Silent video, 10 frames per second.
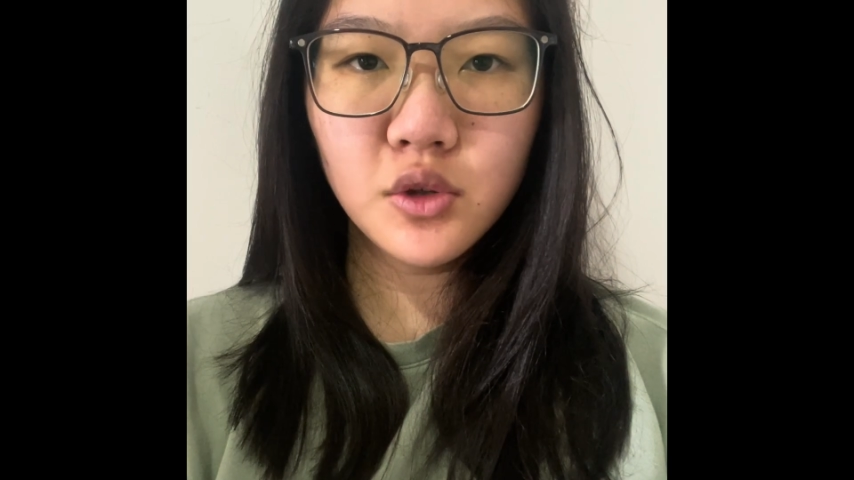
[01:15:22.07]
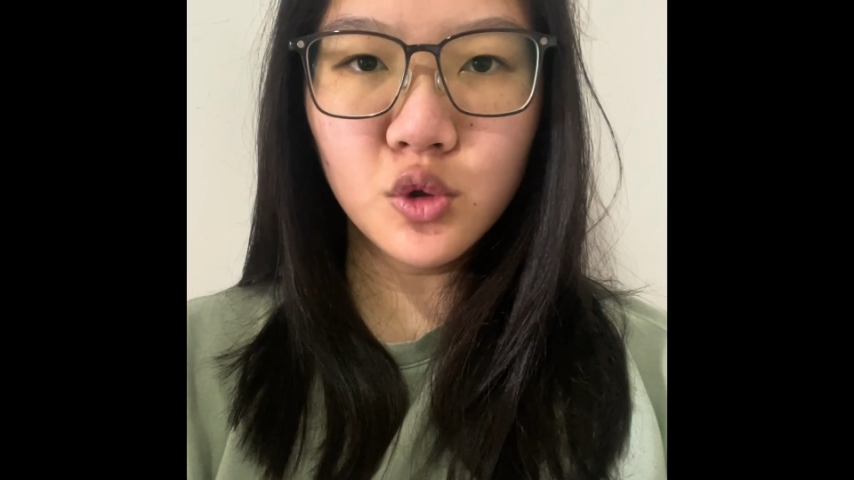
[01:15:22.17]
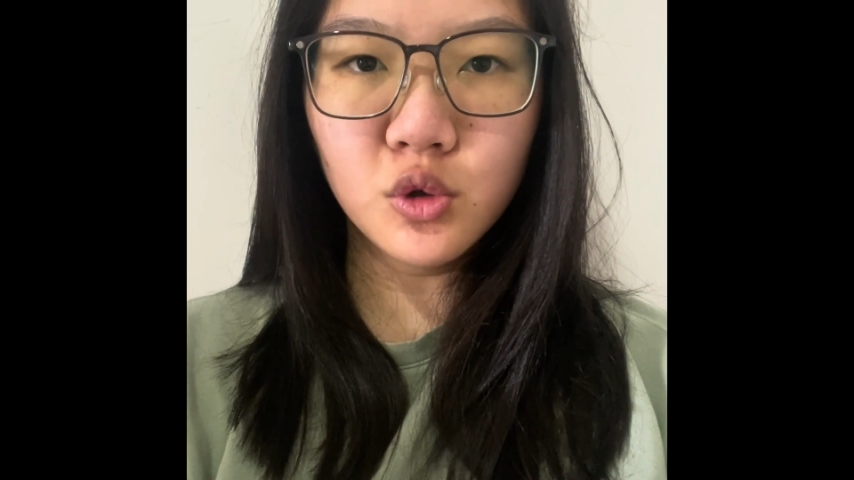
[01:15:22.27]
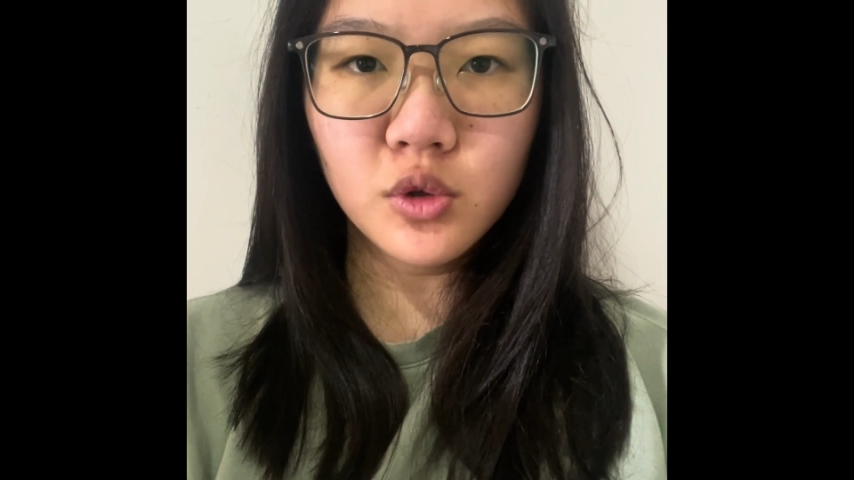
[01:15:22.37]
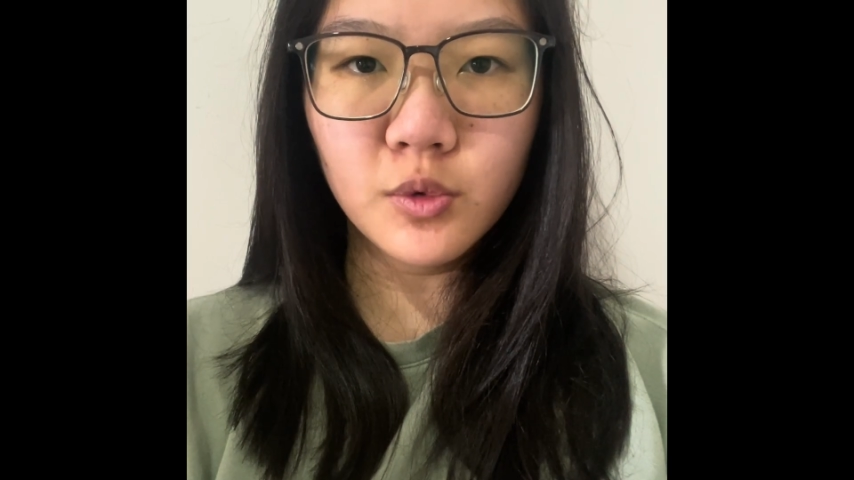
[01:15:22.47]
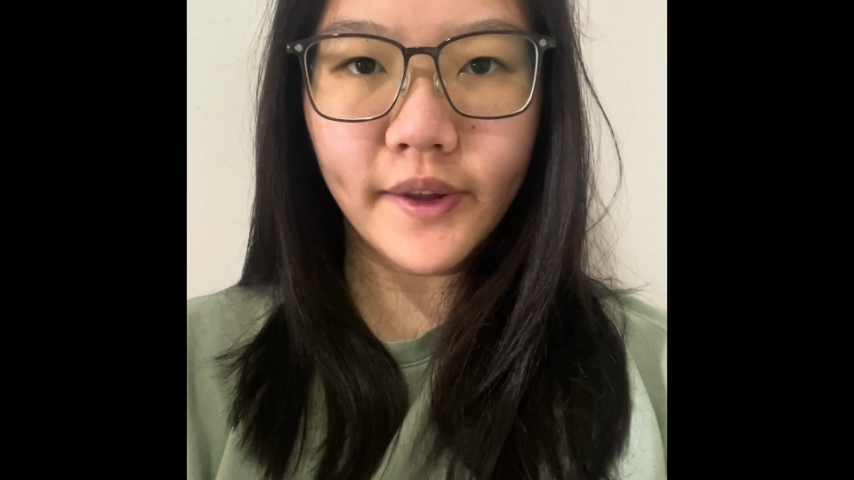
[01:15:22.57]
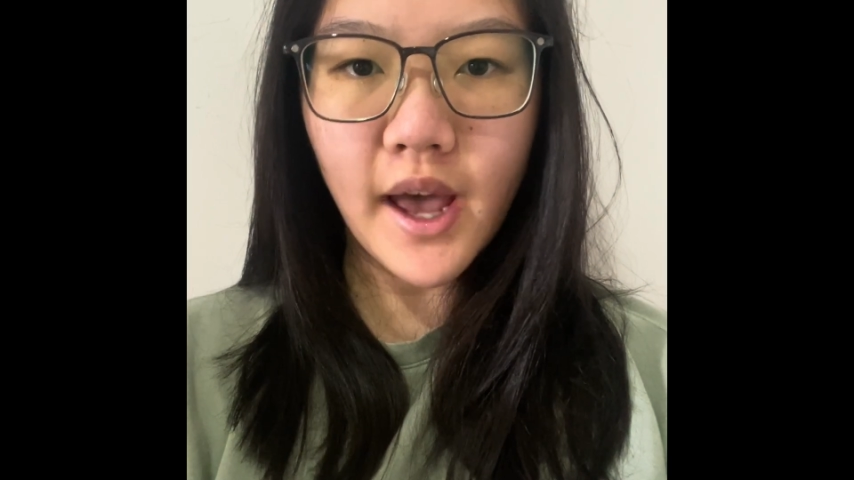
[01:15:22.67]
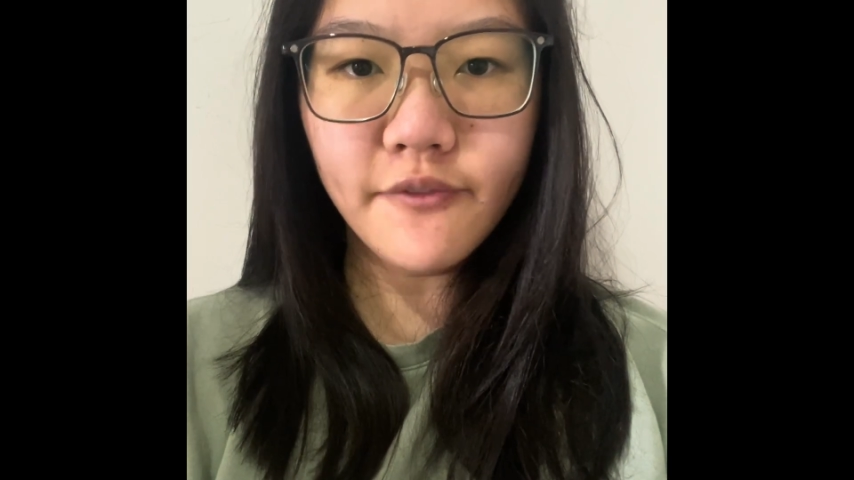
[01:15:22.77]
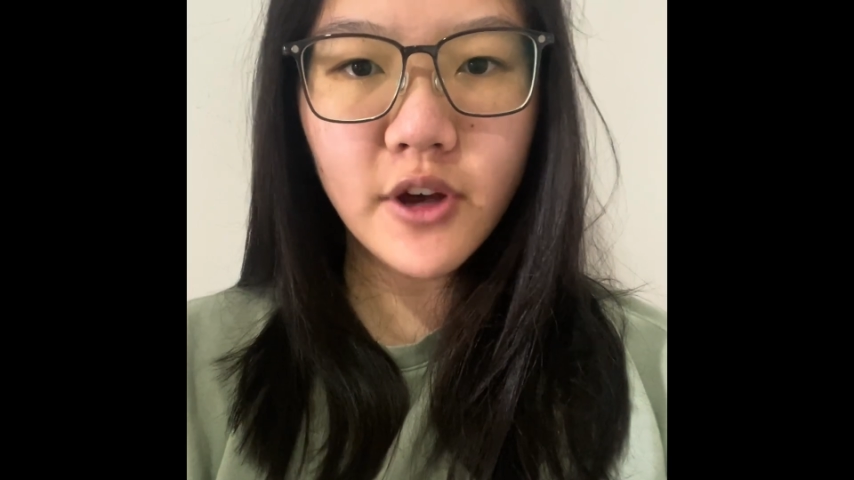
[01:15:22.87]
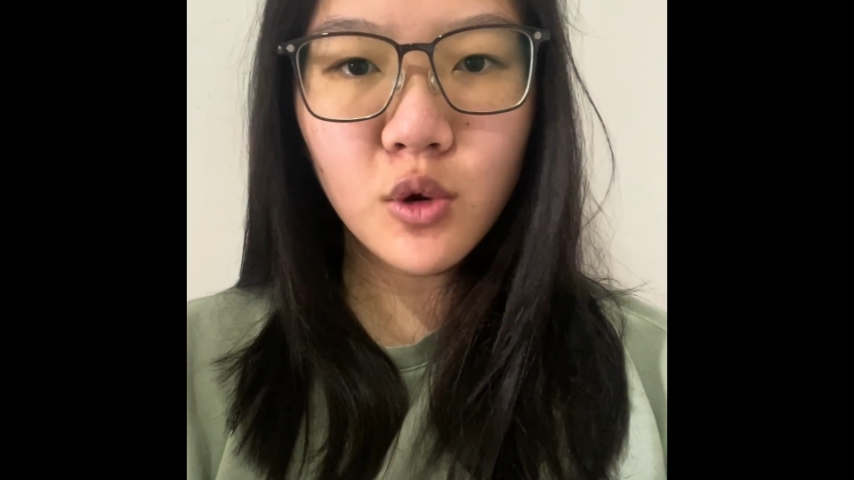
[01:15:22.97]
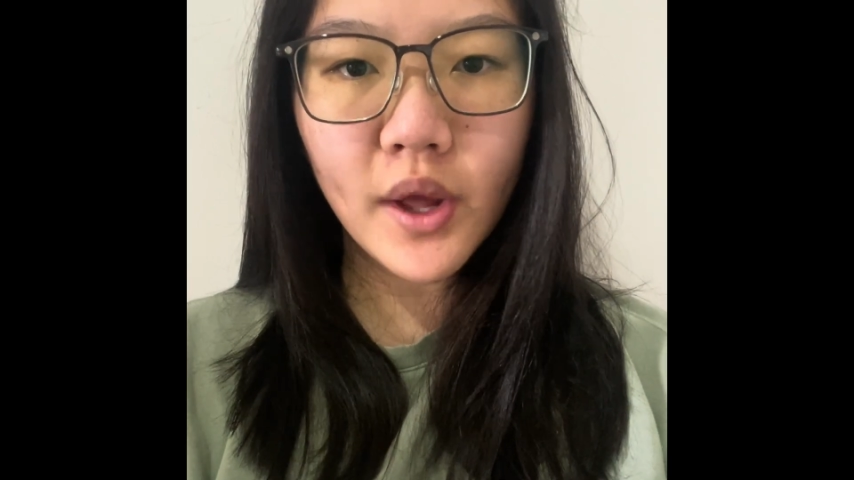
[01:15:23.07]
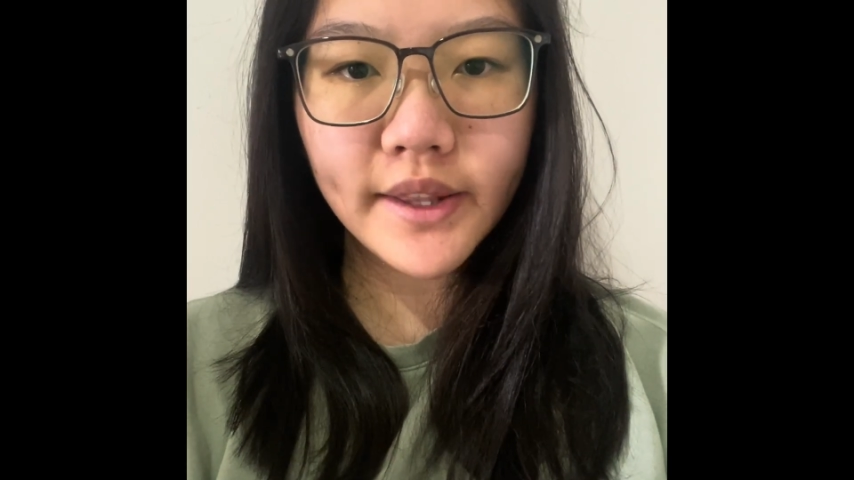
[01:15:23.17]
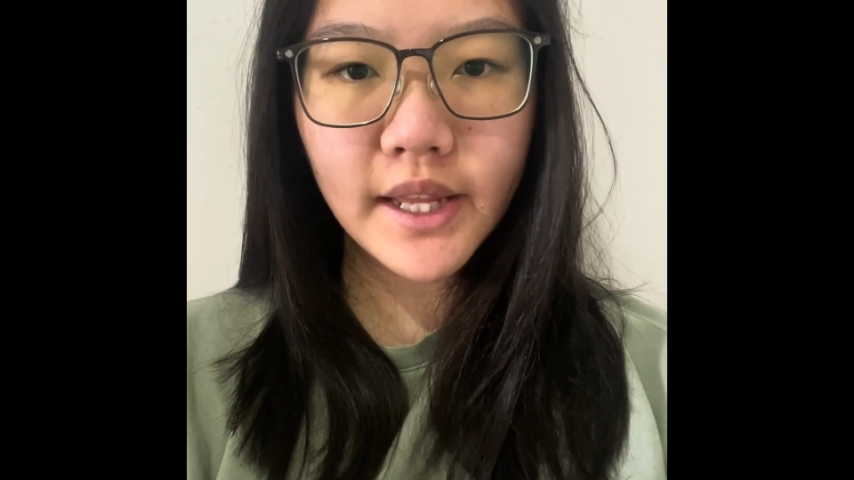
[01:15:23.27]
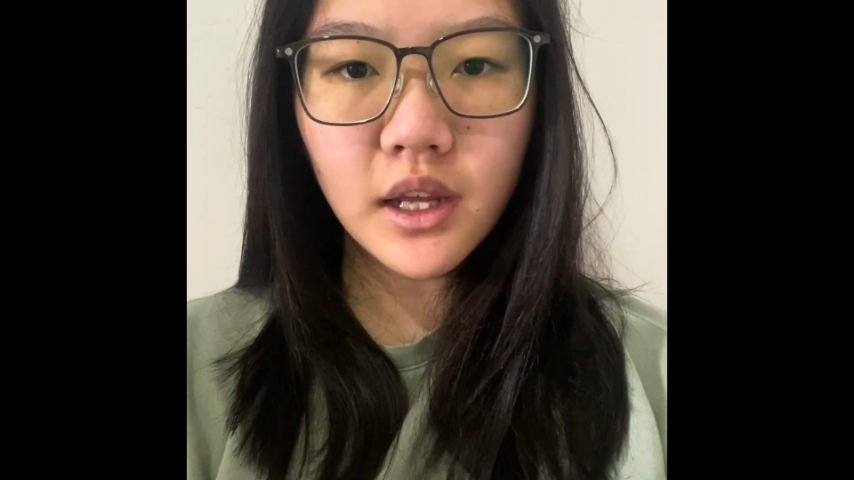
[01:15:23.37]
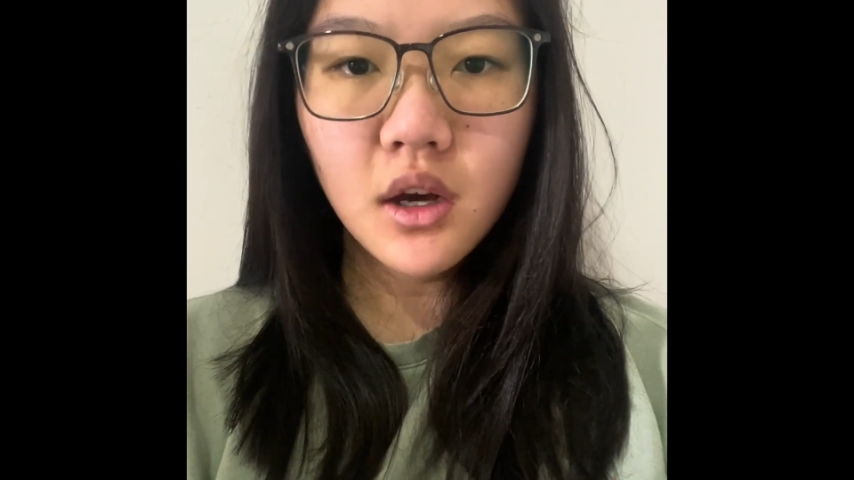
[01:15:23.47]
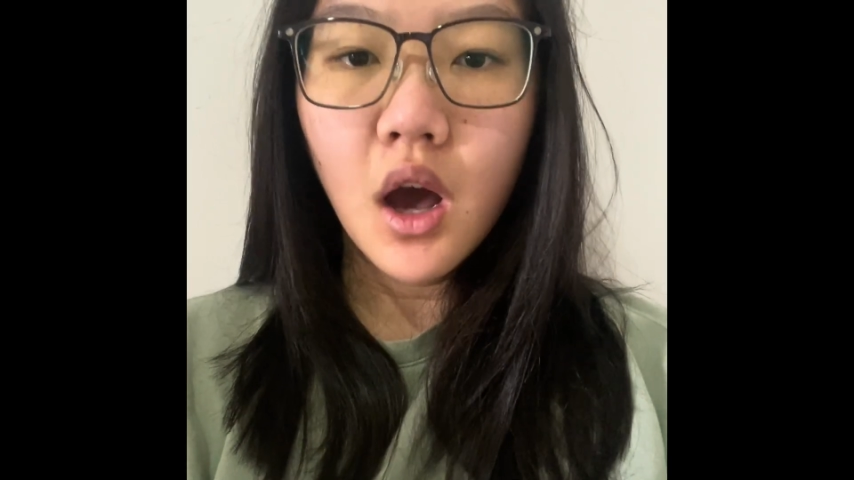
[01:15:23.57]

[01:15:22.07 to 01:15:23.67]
you recover quickly